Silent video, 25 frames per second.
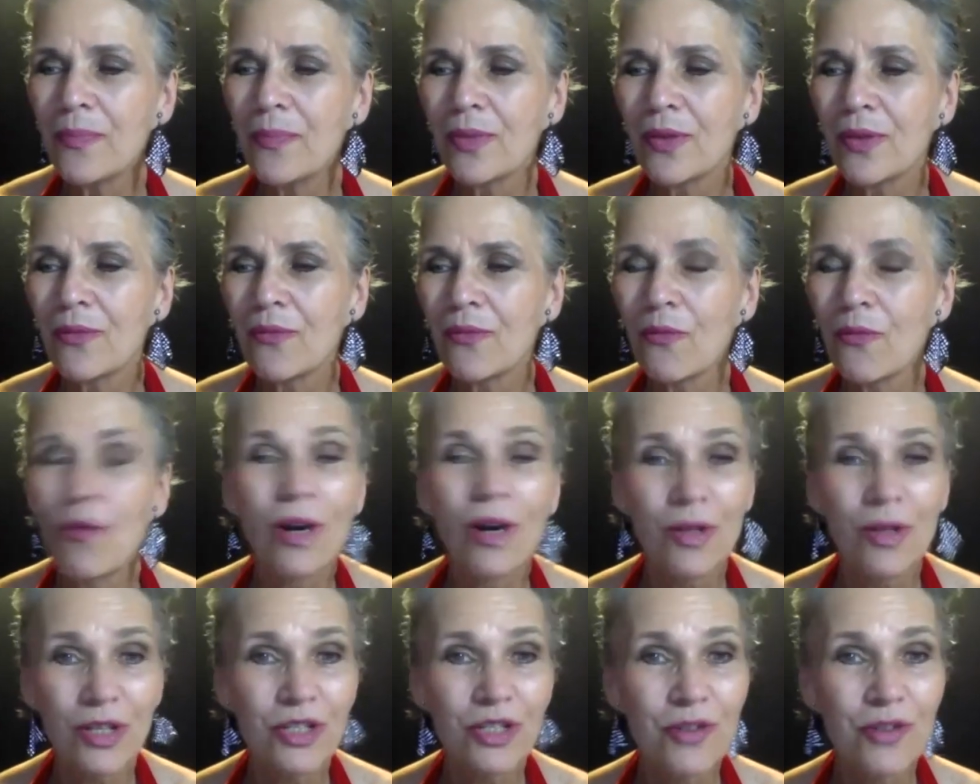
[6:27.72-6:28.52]
one
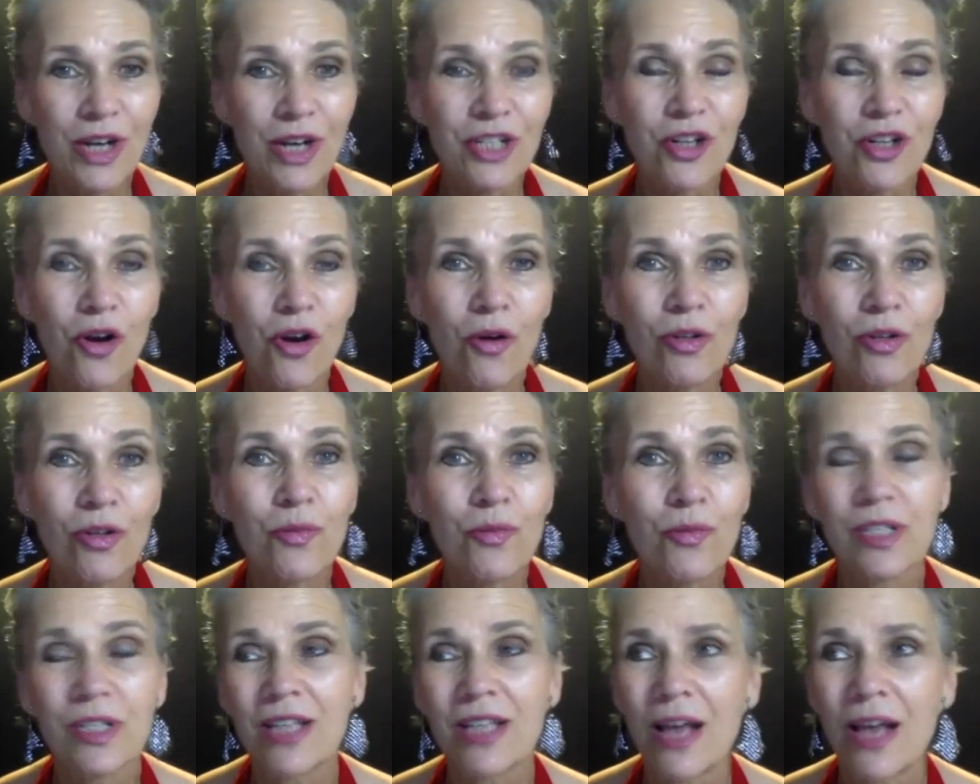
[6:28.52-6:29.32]
of the stretch goals
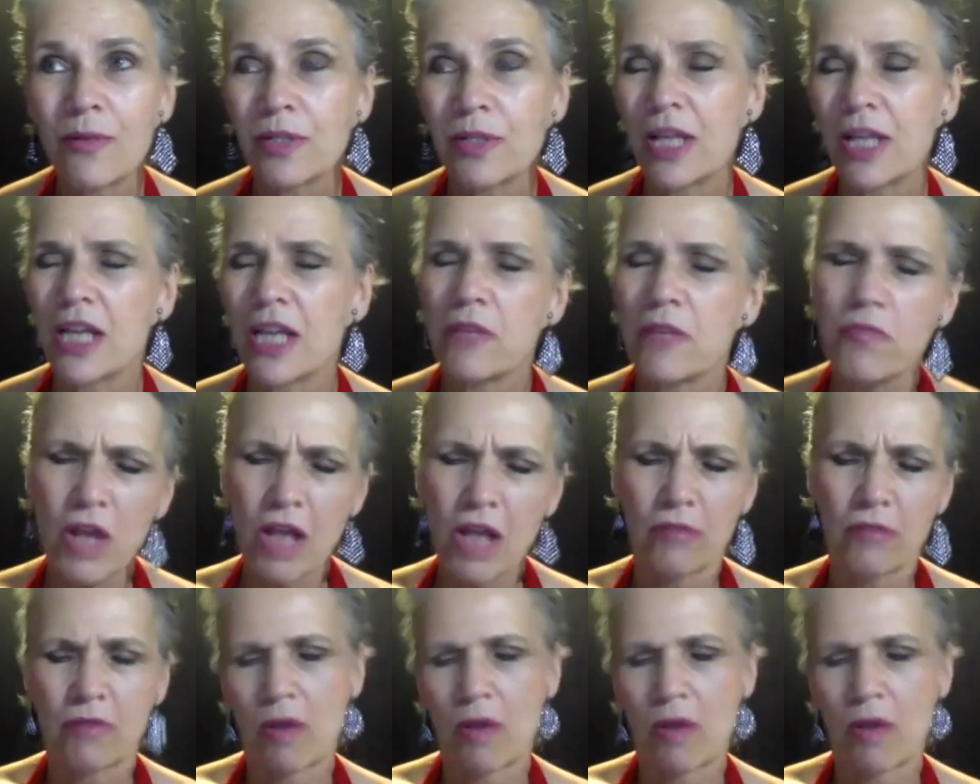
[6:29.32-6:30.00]
was, I was like, well,